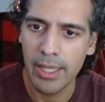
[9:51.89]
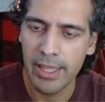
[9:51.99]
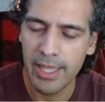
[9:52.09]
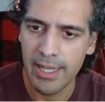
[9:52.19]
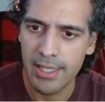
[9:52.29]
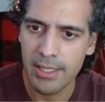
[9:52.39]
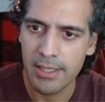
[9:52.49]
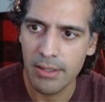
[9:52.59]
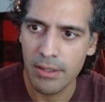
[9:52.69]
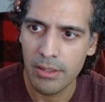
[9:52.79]
think
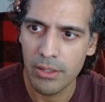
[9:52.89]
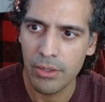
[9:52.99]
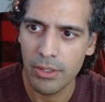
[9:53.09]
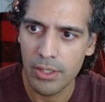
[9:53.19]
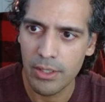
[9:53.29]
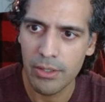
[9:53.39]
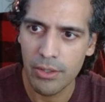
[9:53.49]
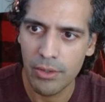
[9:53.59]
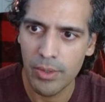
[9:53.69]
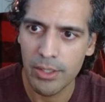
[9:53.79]
that's 2 to 0,
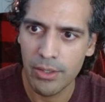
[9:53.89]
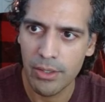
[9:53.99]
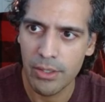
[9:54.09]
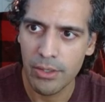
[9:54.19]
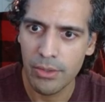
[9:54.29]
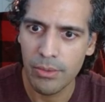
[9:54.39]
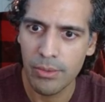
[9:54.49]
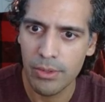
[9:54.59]
2 to 1, 2 to 2.